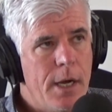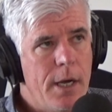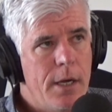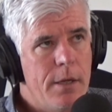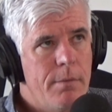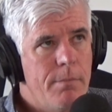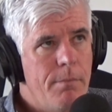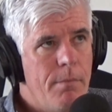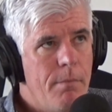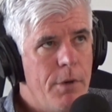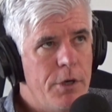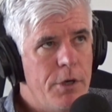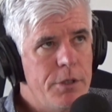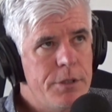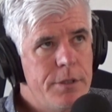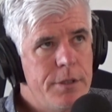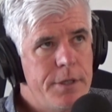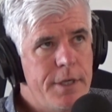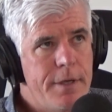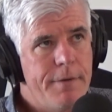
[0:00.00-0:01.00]
Most of
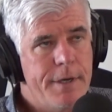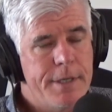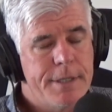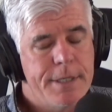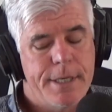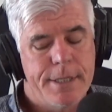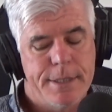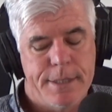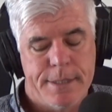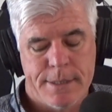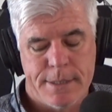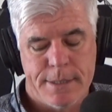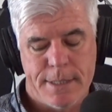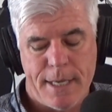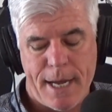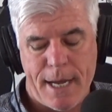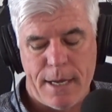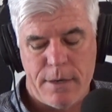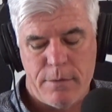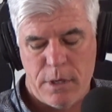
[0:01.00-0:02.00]
the defecting at the
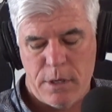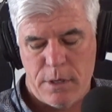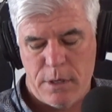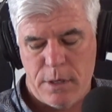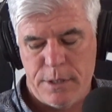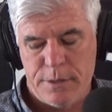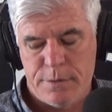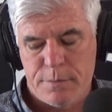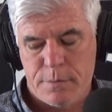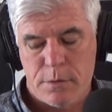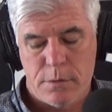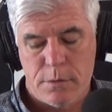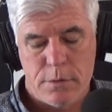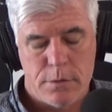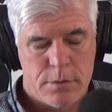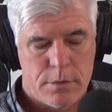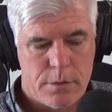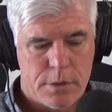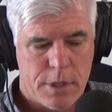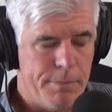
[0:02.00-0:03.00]
start is
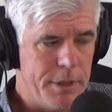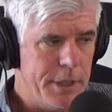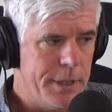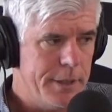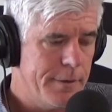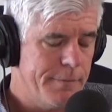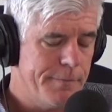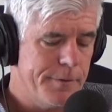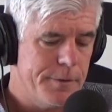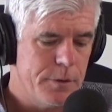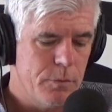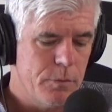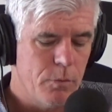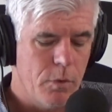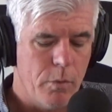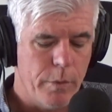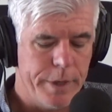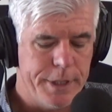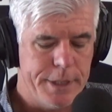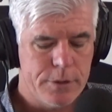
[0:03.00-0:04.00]
completely different to what
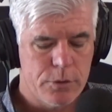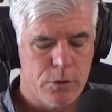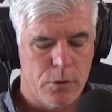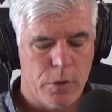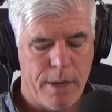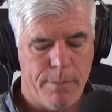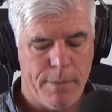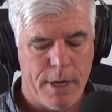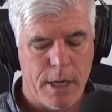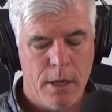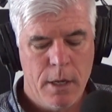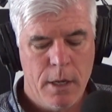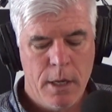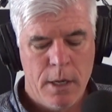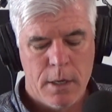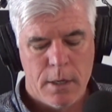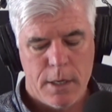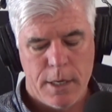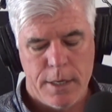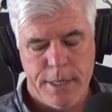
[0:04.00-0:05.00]
Wendy's talking about,
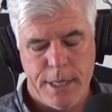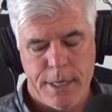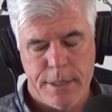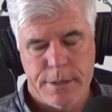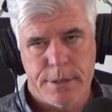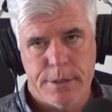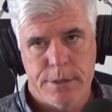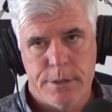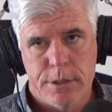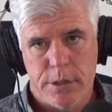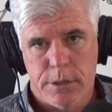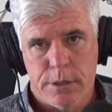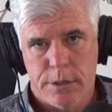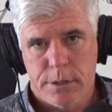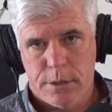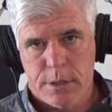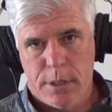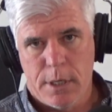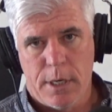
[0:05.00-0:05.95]
and that is it's just